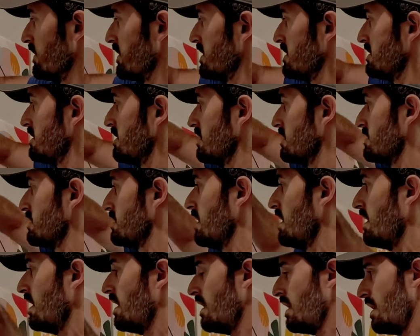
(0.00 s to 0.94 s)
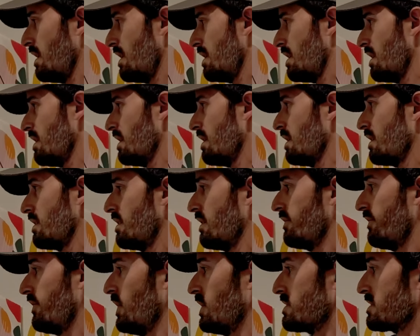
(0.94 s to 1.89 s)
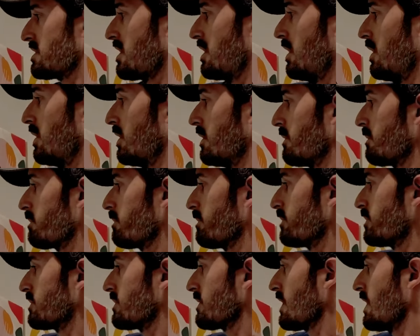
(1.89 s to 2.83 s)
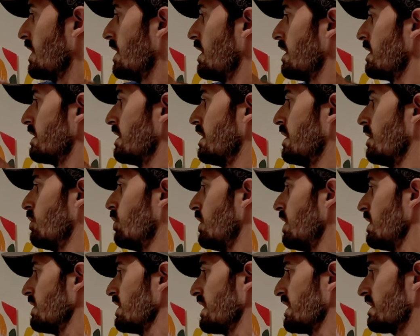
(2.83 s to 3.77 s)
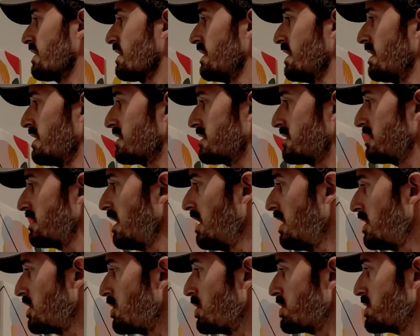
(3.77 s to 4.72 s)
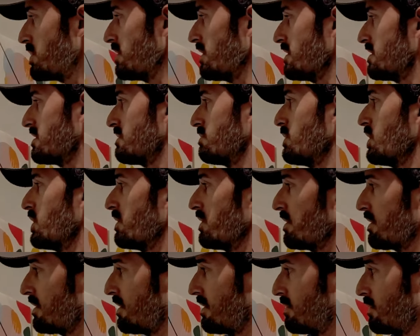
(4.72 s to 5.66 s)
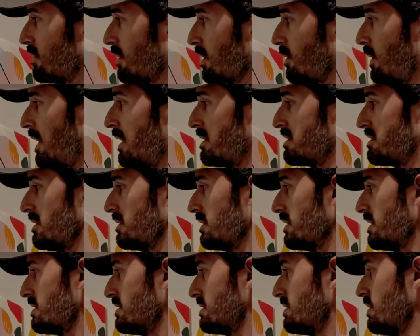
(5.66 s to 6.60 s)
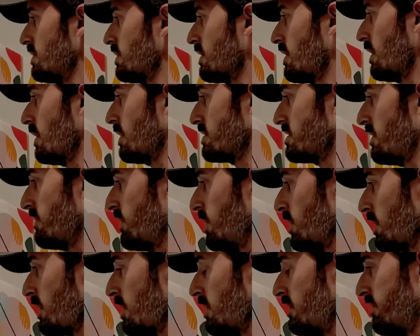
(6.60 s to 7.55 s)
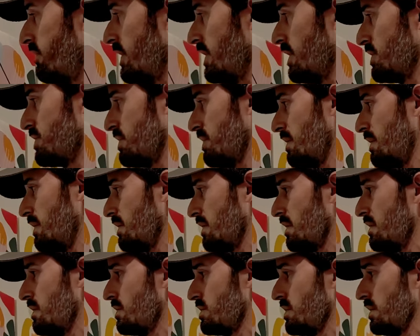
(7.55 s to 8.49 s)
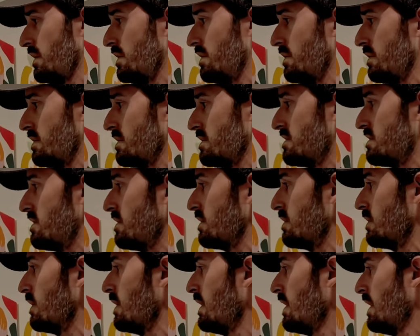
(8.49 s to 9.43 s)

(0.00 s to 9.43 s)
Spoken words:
This is the first coat on a wall like this. Usually smooth requires at least 2 coats. If you're a good finisher, you can usually do it in 2.